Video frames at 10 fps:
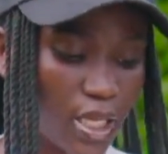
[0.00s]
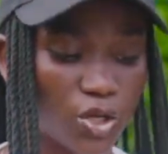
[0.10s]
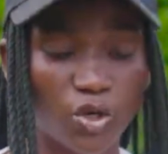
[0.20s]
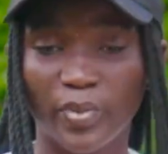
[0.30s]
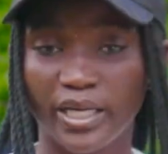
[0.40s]

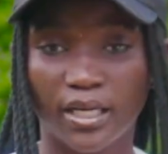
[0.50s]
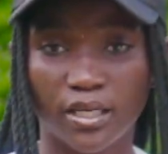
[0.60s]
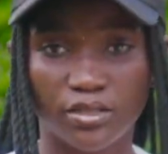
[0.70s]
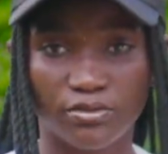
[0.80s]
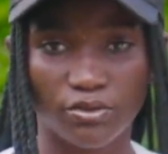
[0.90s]
nobody
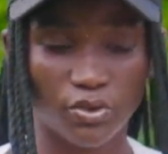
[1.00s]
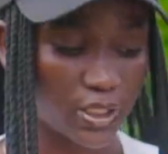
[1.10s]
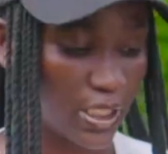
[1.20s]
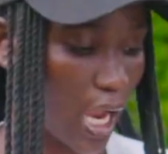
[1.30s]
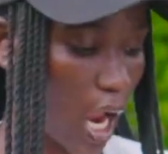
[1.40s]
has
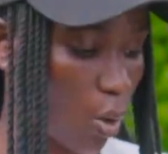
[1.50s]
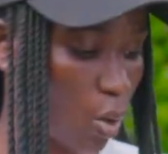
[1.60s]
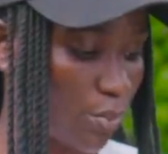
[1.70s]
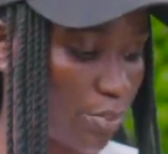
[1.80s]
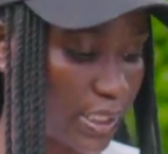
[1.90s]
found a
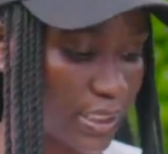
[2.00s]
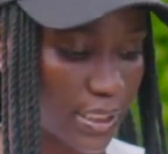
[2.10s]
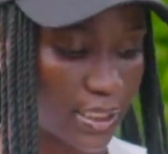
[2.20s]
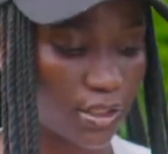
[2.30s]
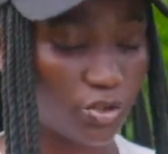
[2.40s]
complete
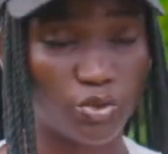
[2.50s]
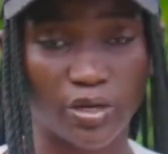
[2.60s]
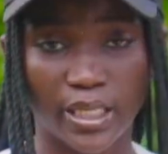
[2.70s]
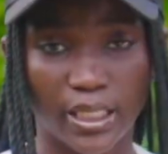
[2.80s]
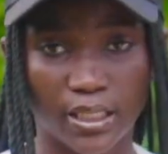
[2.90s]
and
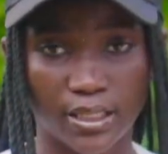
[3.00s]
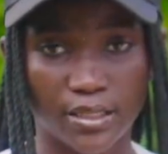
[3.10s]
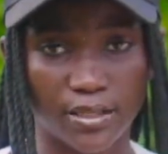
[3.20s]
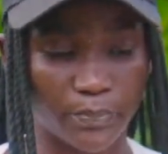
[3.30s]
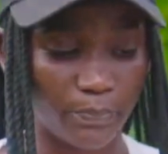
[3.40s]
enduring
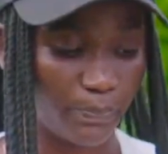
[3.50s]
answer.